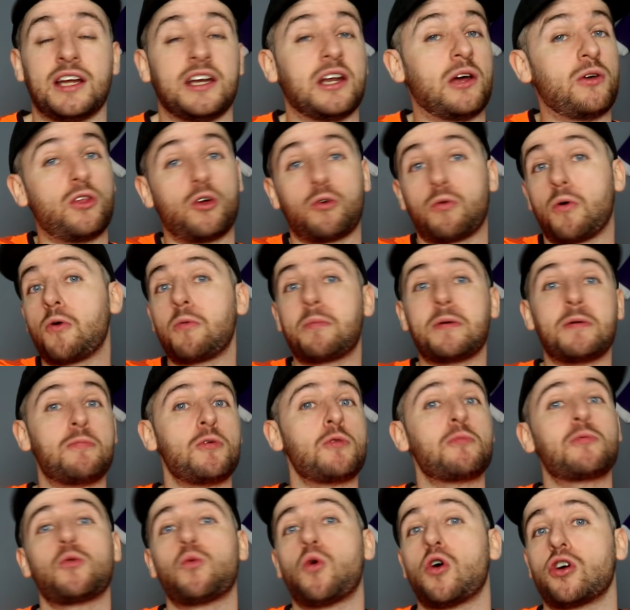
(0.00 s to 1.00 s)
Now, there will be
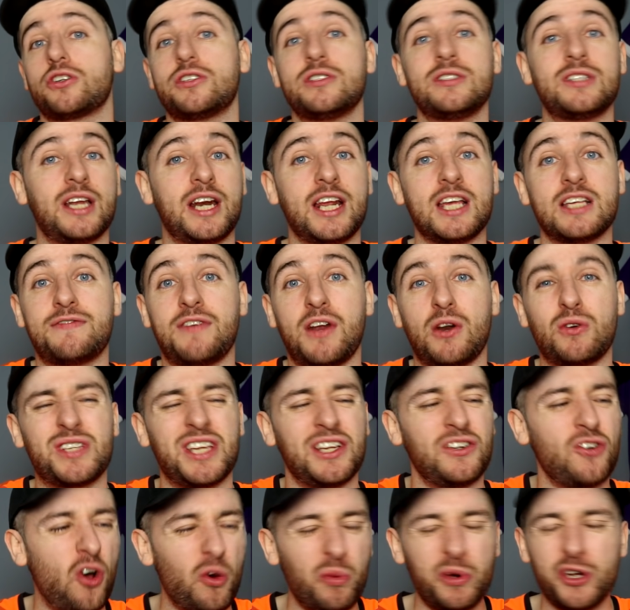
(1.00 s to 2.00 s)
people watching today's video
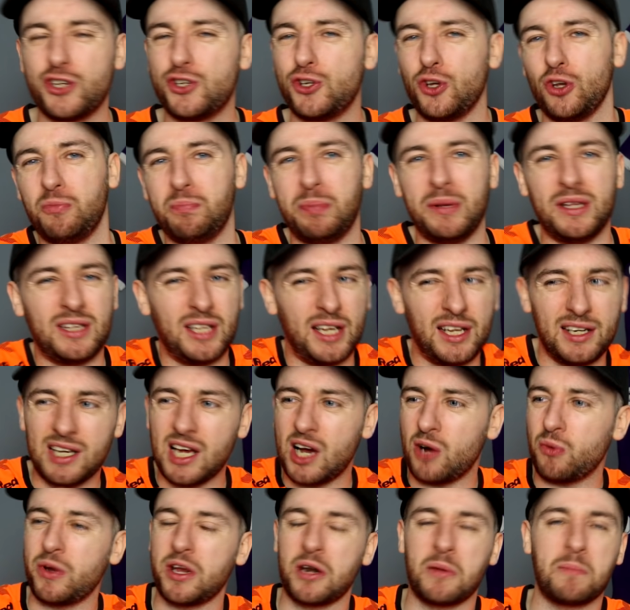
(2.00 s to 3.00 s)
saying, no, we should be doing
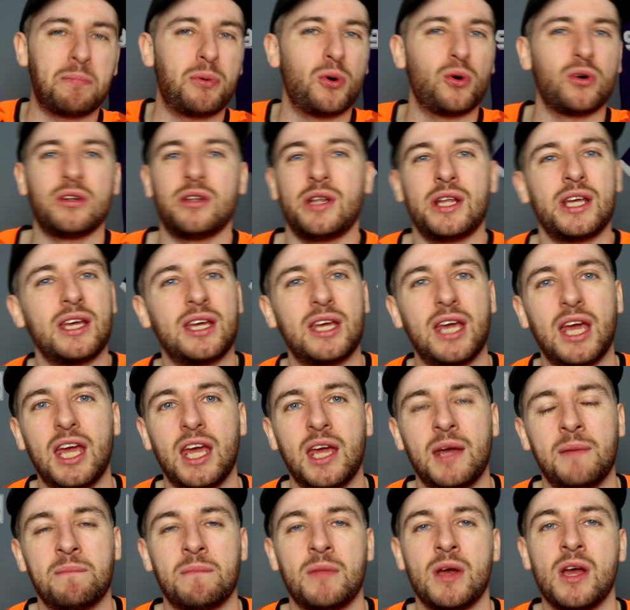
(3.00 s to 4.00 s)
that with an important league
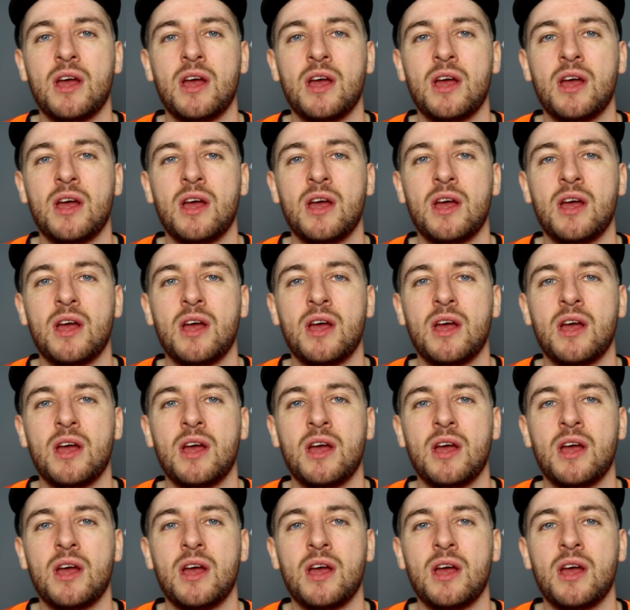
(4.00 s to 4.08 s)
game